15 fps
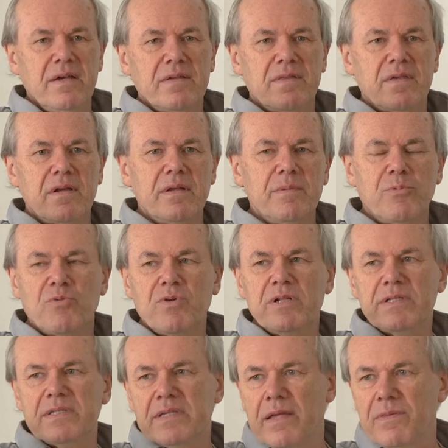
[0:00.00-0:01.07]
the
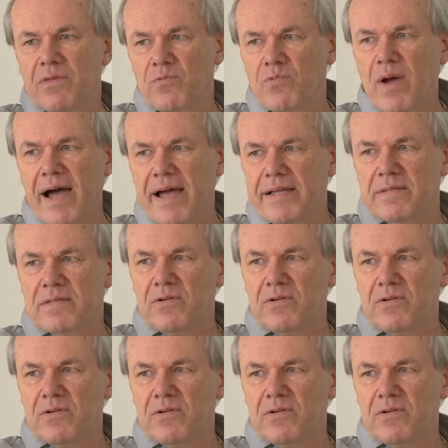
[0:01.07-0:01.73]
liberals, and the right.